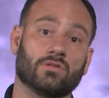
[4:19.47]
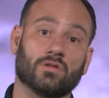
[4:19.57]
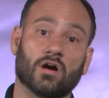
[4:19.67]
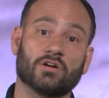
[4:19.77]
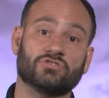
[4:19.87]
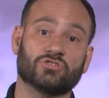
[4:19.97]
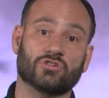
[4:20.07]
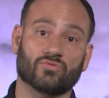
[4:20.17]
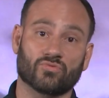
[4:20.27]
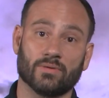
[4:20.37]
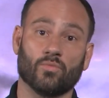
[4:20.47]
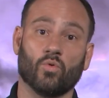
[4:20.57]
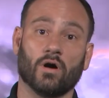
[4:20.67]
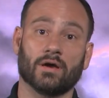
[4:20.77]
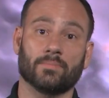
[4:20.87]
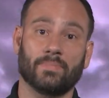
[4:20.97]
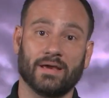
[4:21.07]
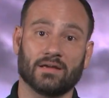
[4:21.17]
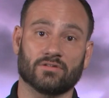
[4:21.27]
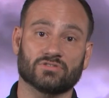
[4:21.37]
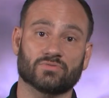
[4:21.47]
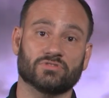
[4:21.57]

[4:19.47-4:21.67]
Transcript: larger REM1 panels,